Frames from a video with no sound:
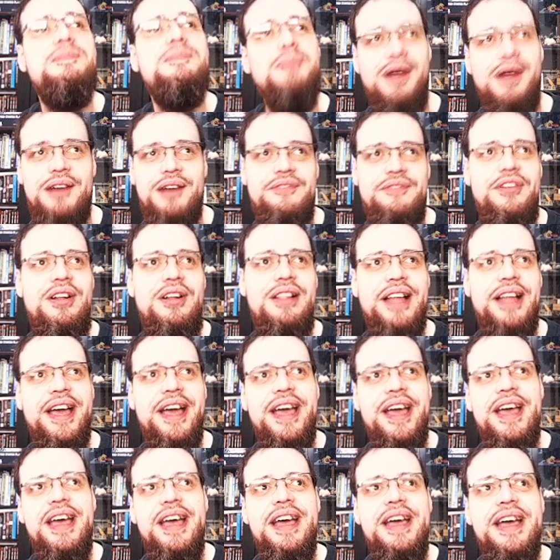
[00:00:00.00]
Marvel,
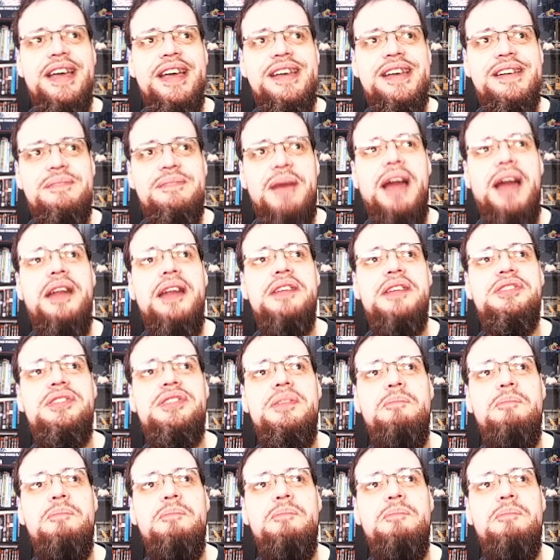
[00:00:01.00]
managed